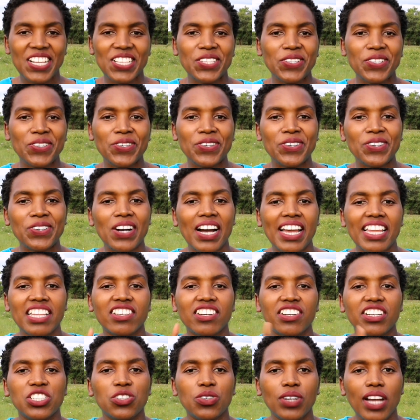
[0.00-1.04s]
So I
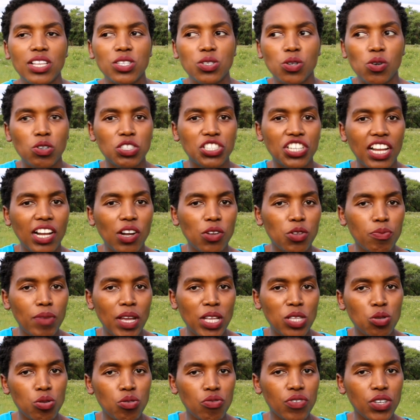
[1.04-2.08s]
encourage you guys to go check out
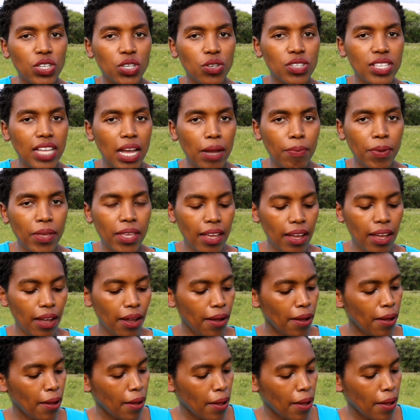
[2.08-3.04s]
my 2 videos up here.